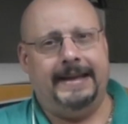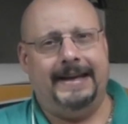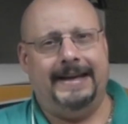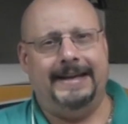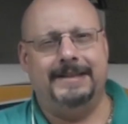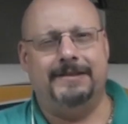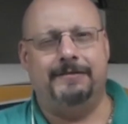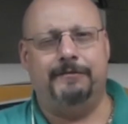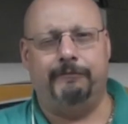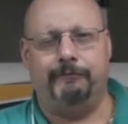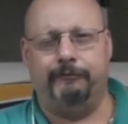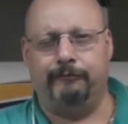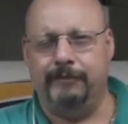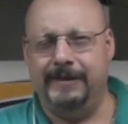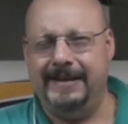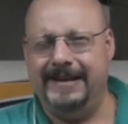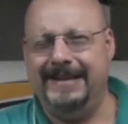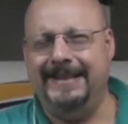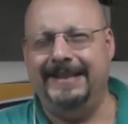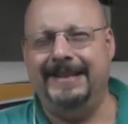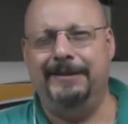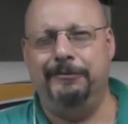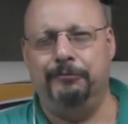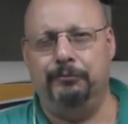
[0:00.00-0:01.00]
it's
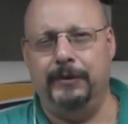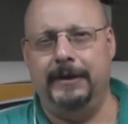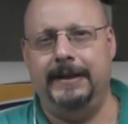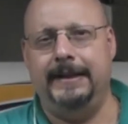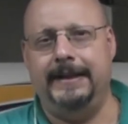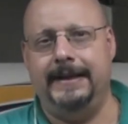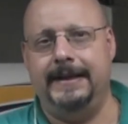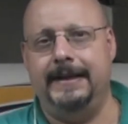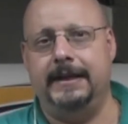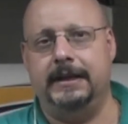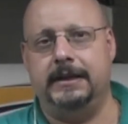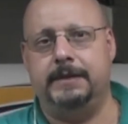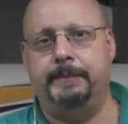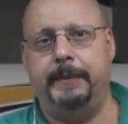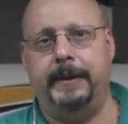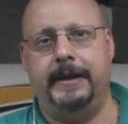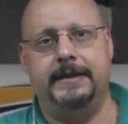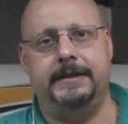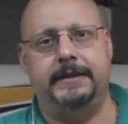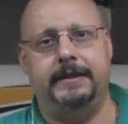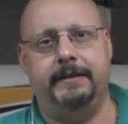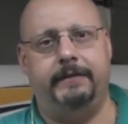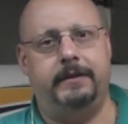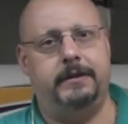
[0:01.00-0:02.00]
really, really
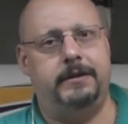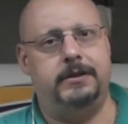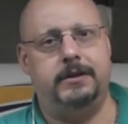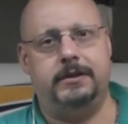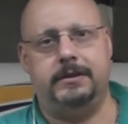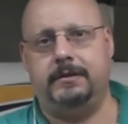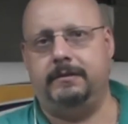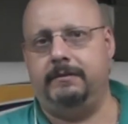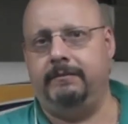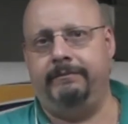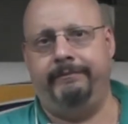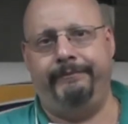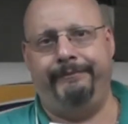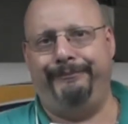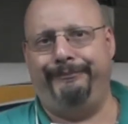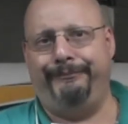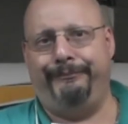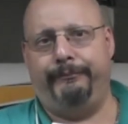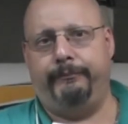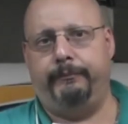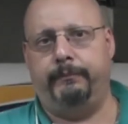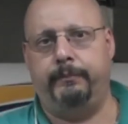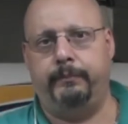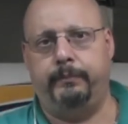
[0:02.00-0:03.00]
inexpensive to just
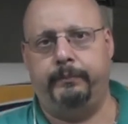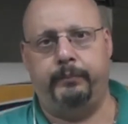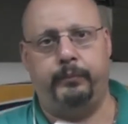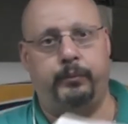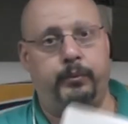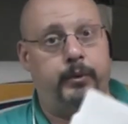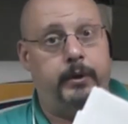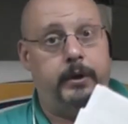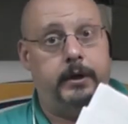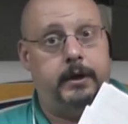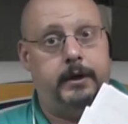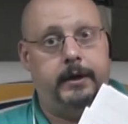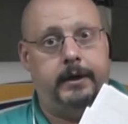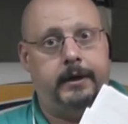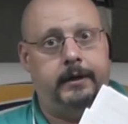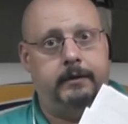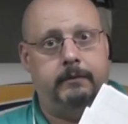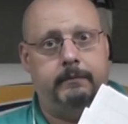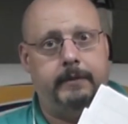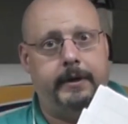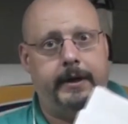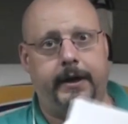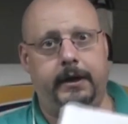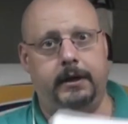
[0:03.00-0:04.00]
print it
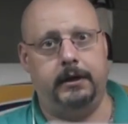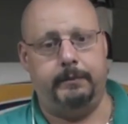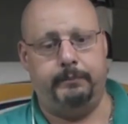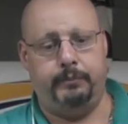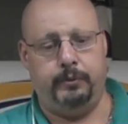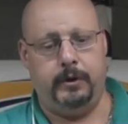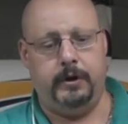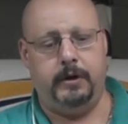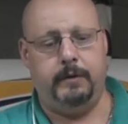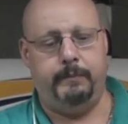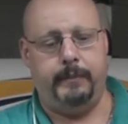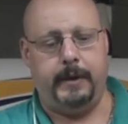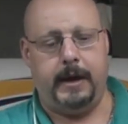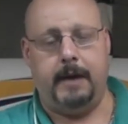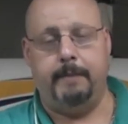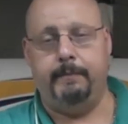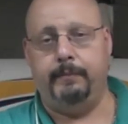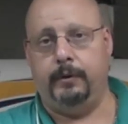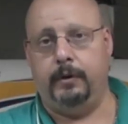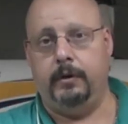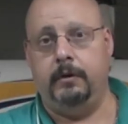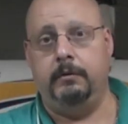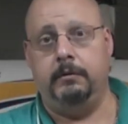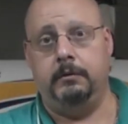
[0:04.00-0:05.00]
on regular printer
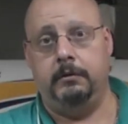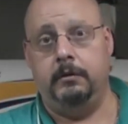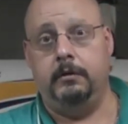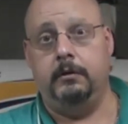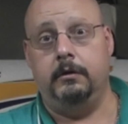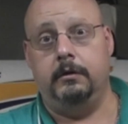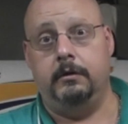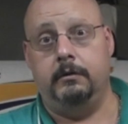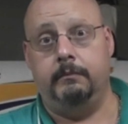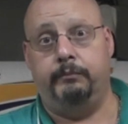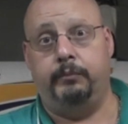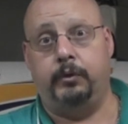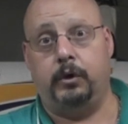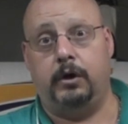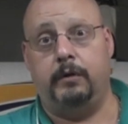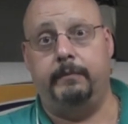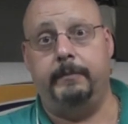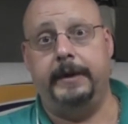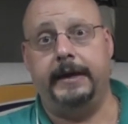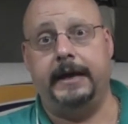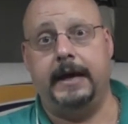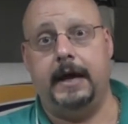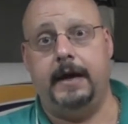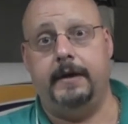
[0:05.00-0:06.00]
paper, put
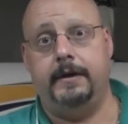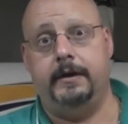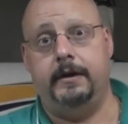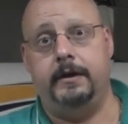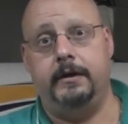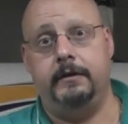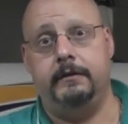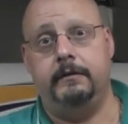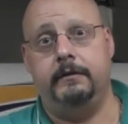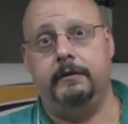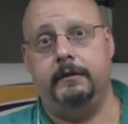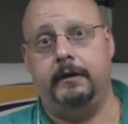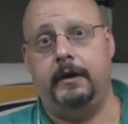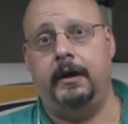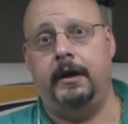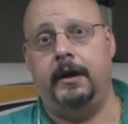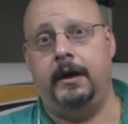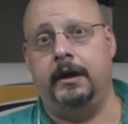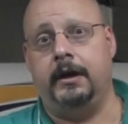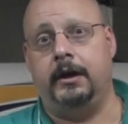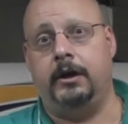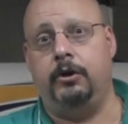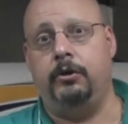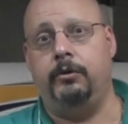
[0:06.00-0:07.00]
them together,
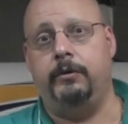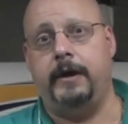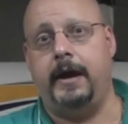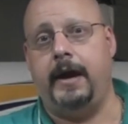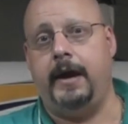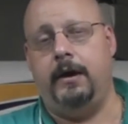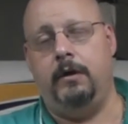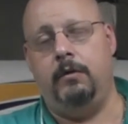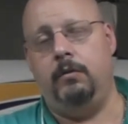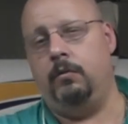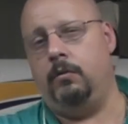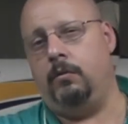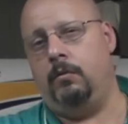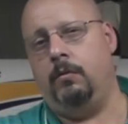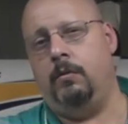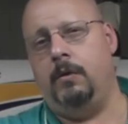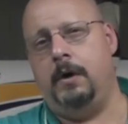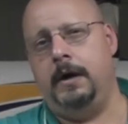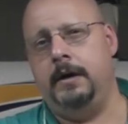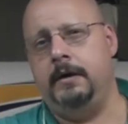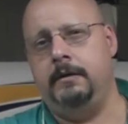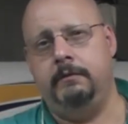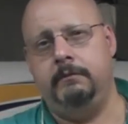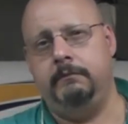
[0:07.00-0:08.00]
and create
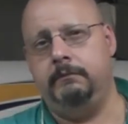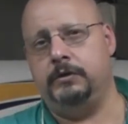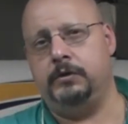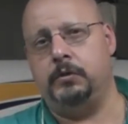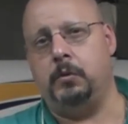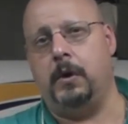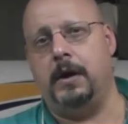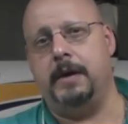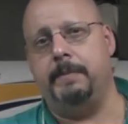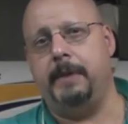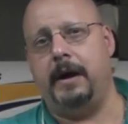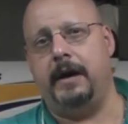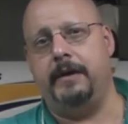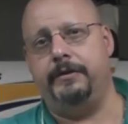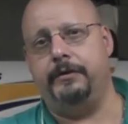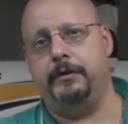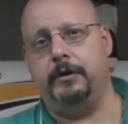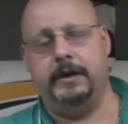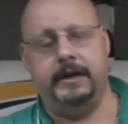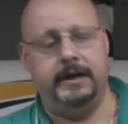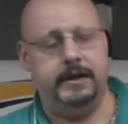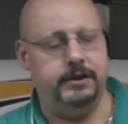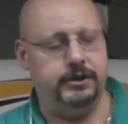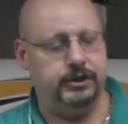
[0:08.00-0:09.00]
one 20 by
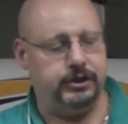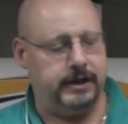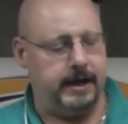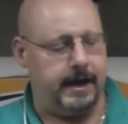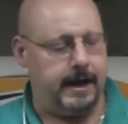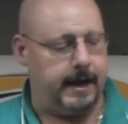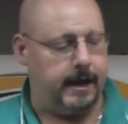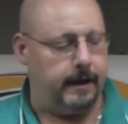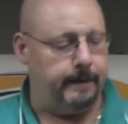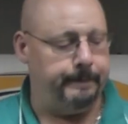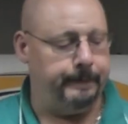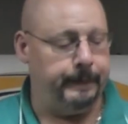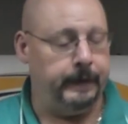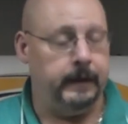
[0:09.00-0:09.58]
30 inch tile.